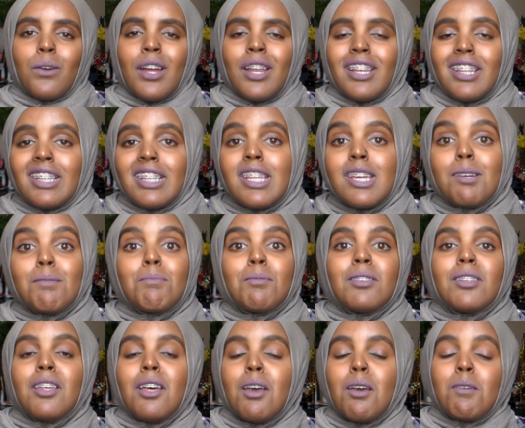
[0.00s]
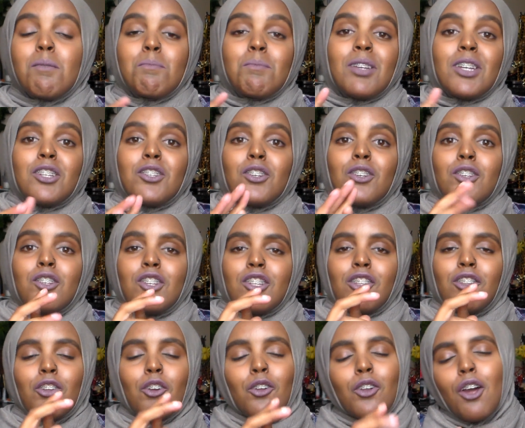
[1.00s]
you want any tips, make sure
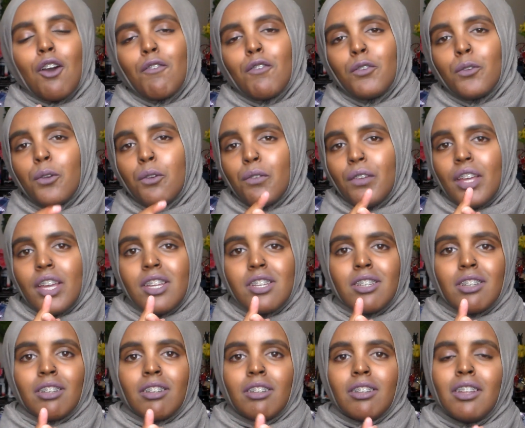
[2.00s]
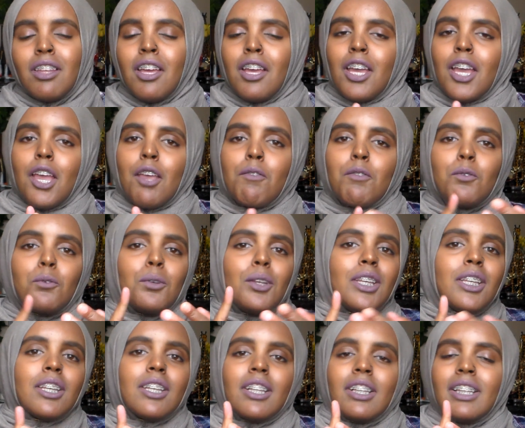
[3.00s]
just turn off your notifications. If you
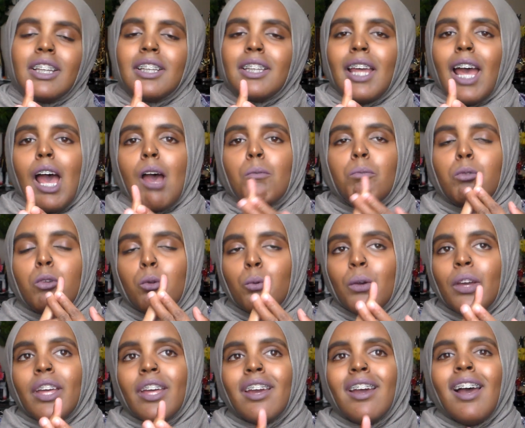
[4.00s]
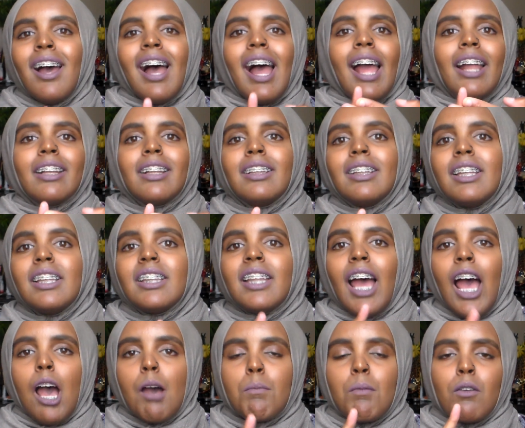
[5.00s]
need to delete the app, do it. I delete
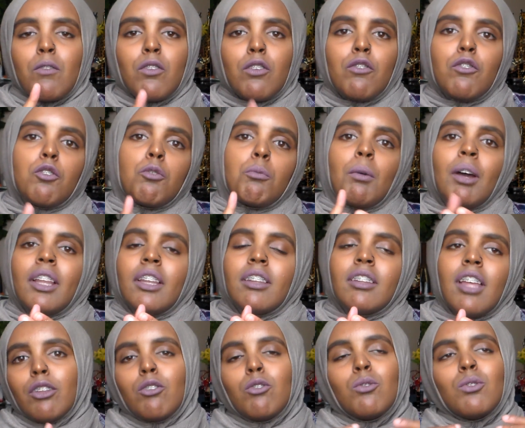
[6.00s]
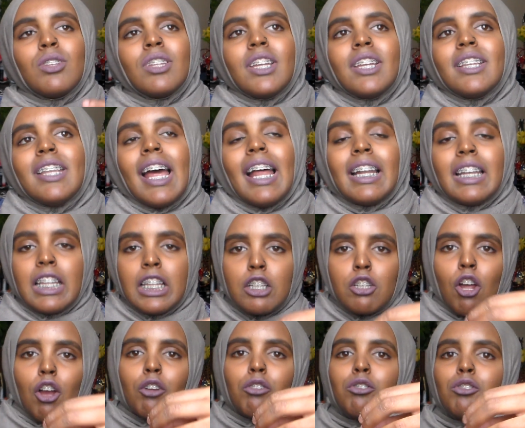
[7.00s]
the app every few months because you need that
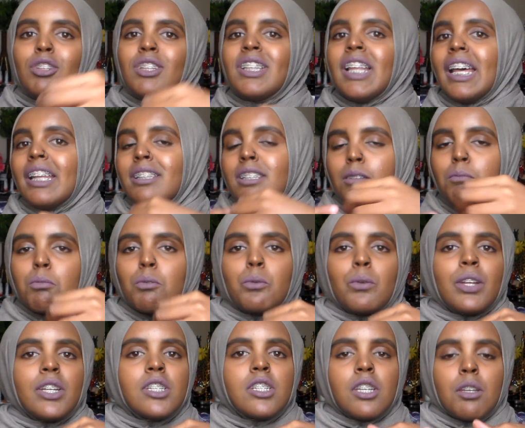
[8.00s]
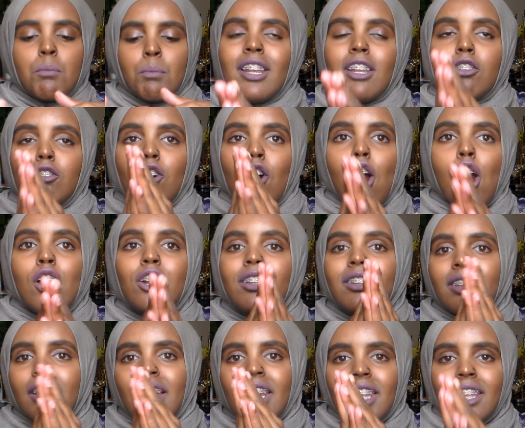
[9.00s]
detox, you need that separation. And as hard
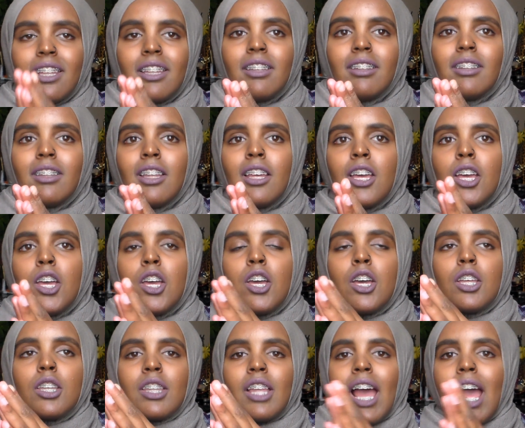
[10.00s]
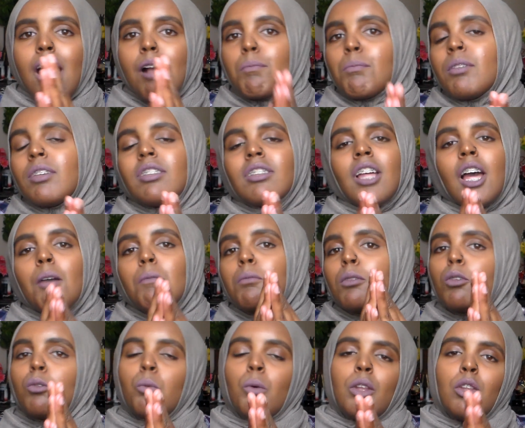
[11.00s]
as that is, the happiest
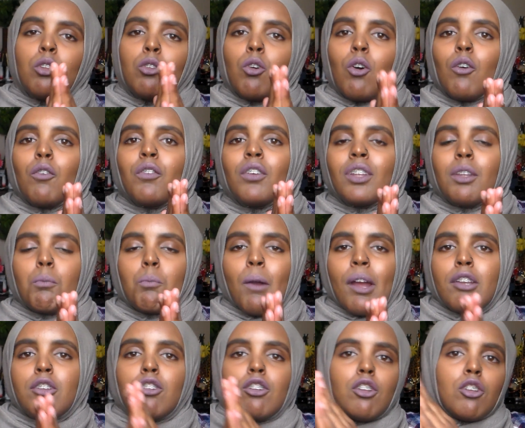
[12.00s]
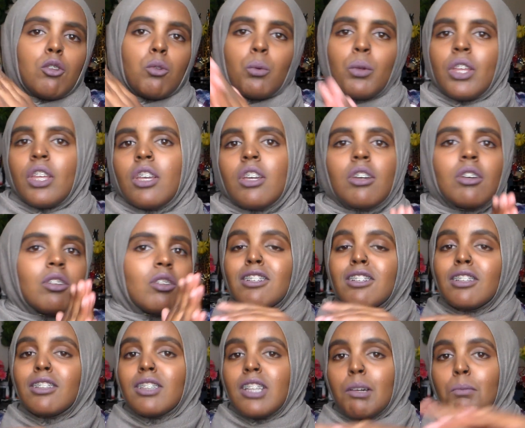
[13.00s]
times is when you don't feel the pressure to tweet.
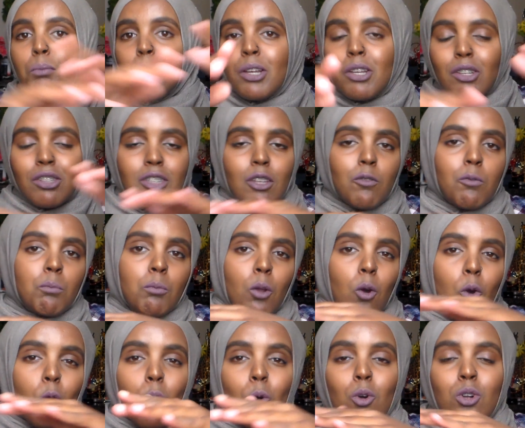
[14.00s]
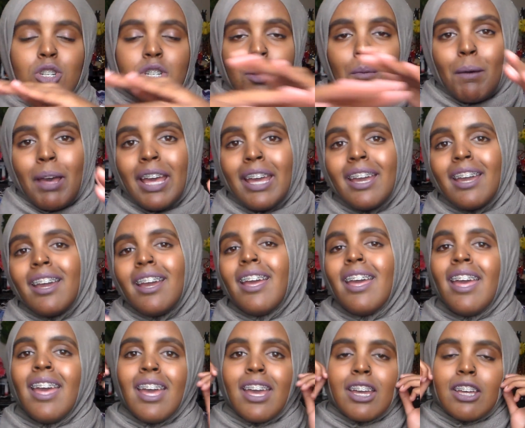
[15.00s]
Just separate yourself from the whole shebang
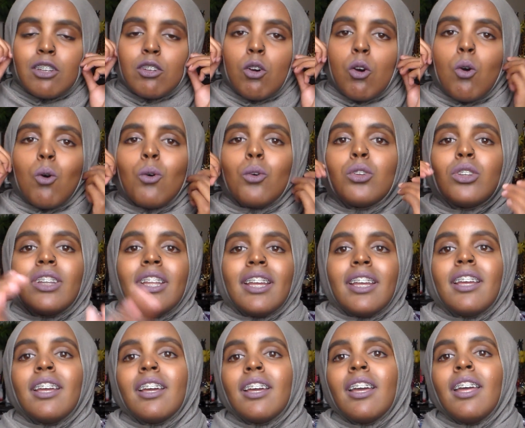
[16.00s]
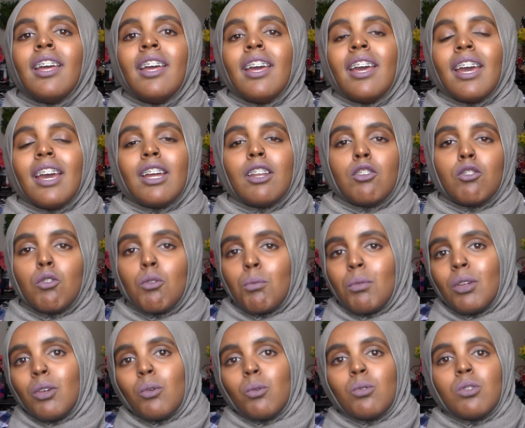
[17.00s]
and the whole thing, and you'll
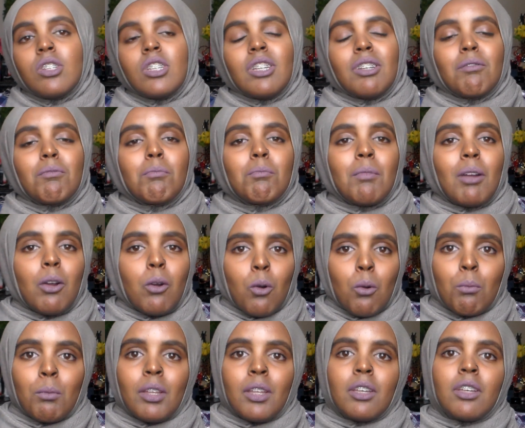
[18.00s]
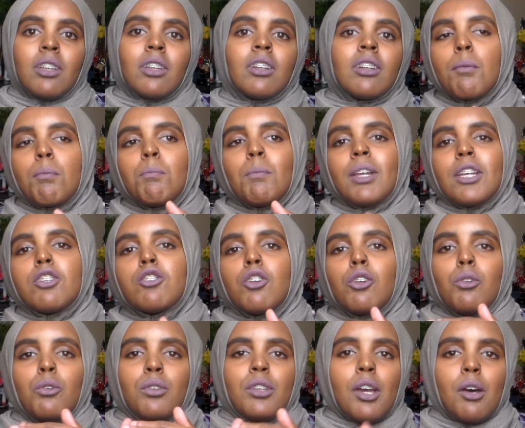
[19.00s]
be Gucci, my homie. So make
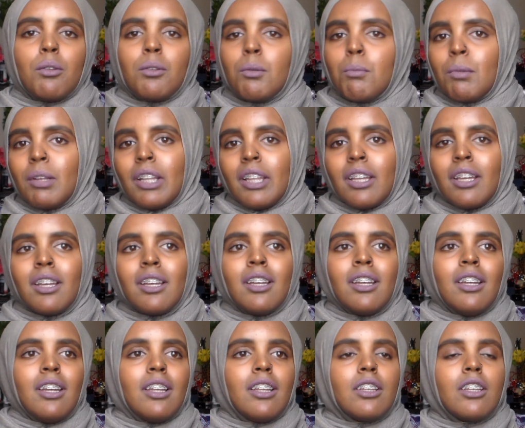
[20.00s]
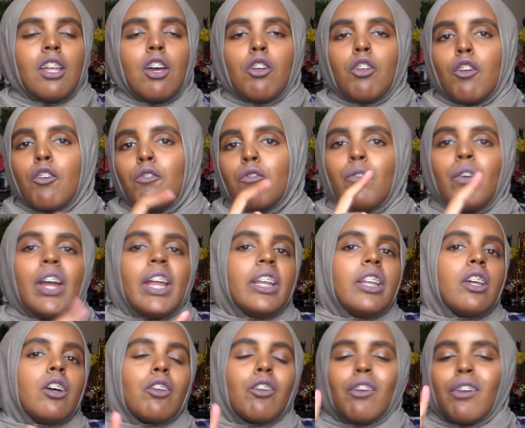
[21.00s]
sure you tell somebody. Tell your
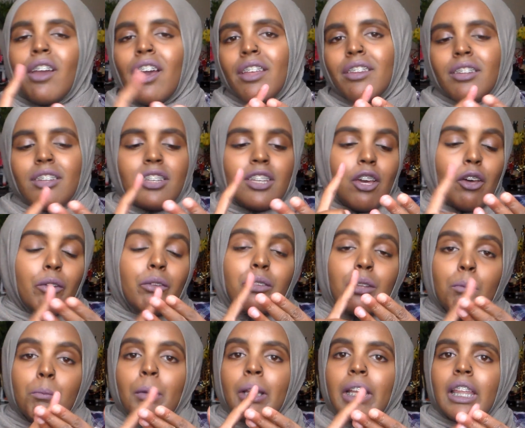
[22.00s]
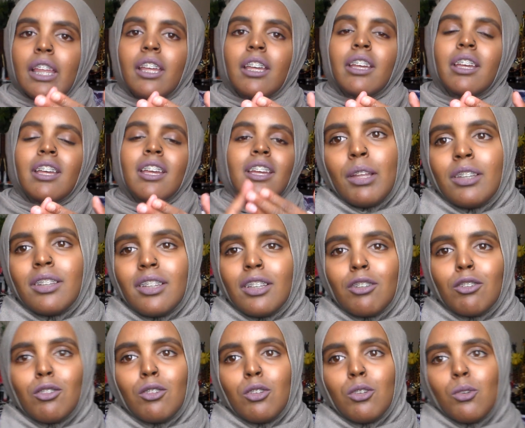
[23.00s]
friend, tell your cousin, tell somebody. Best
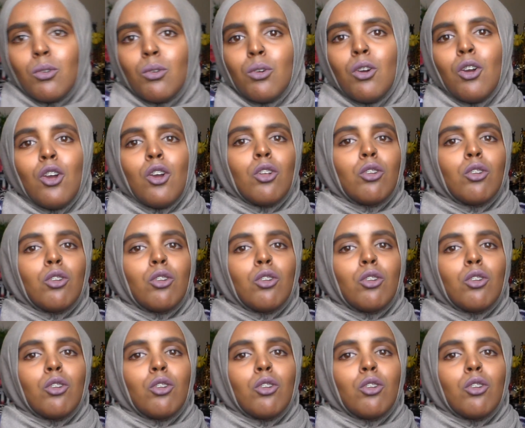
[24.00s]
thing to do,